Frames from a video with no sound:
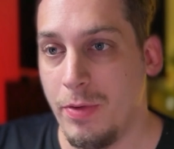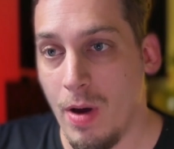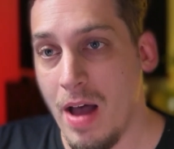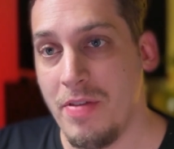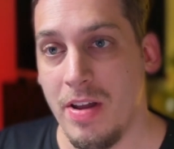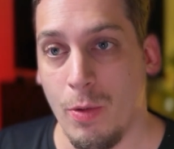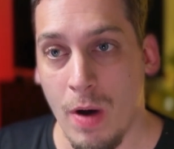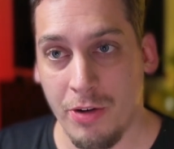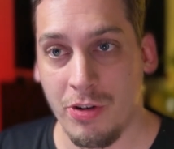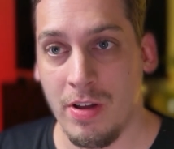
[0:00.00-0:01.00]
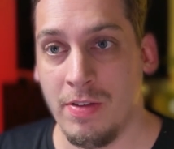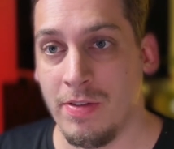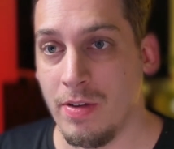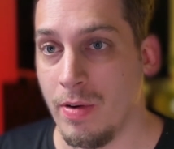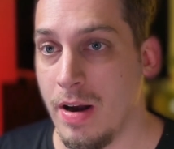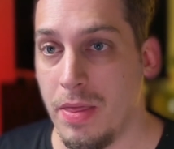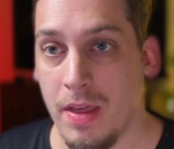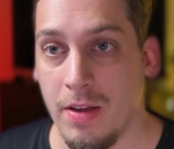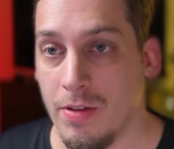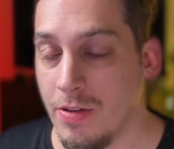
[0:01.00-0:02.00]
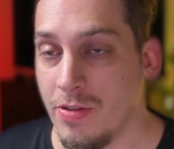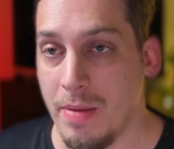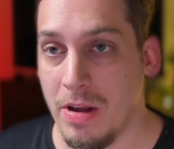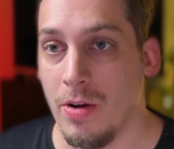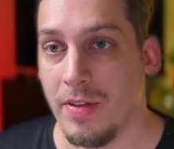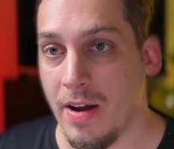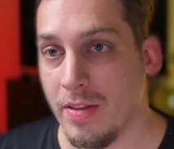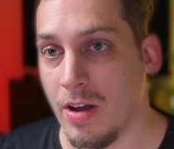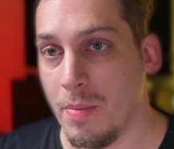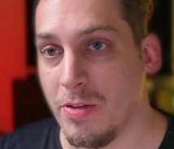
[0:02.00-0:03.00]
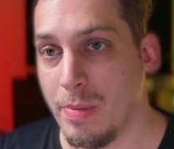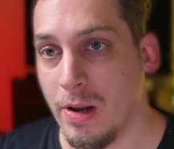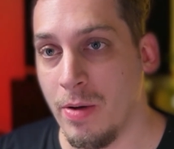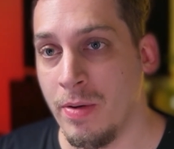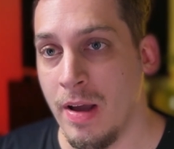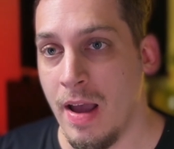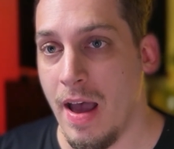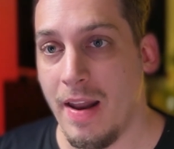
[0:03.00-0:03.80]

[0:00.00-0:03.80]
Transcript: if you all have any questions or anything just let me know down in the comments below